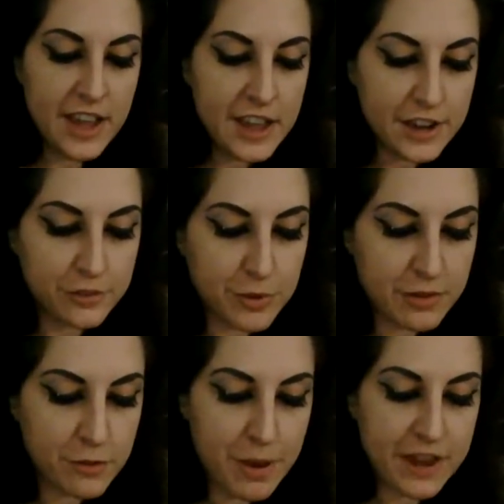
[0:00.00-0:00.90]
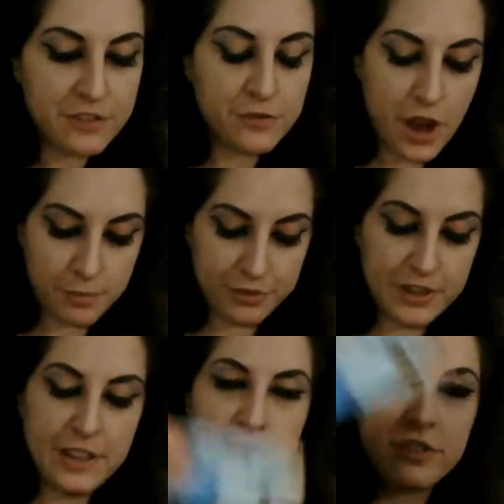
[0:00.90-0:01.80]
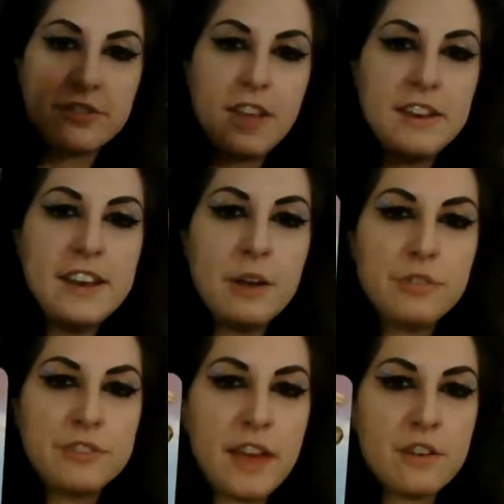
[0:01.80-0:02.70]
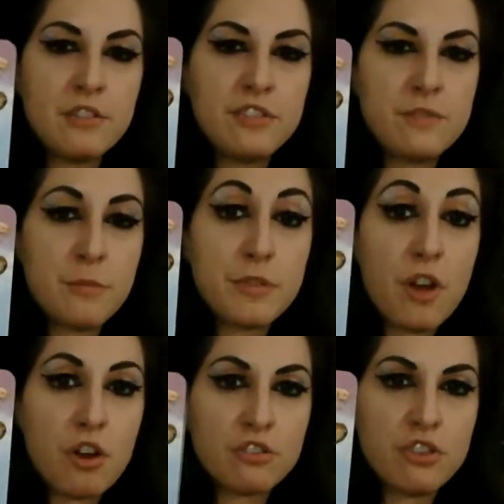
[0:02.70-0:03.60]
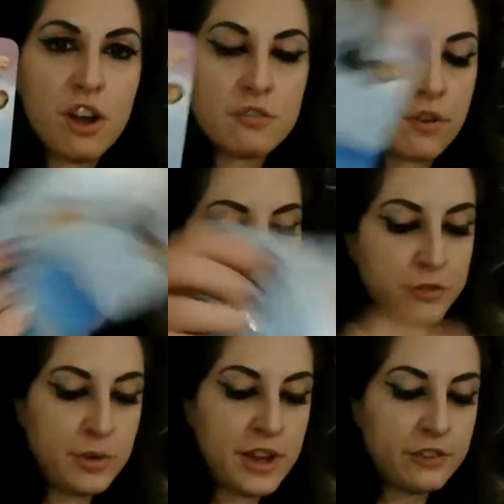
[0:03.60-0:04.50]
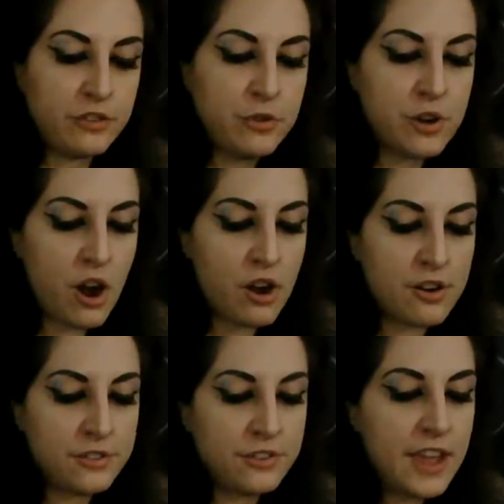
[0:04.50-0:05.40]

because we have the Page of Cups and he's just sending out this energy from his heart chakra, right? So we got two cards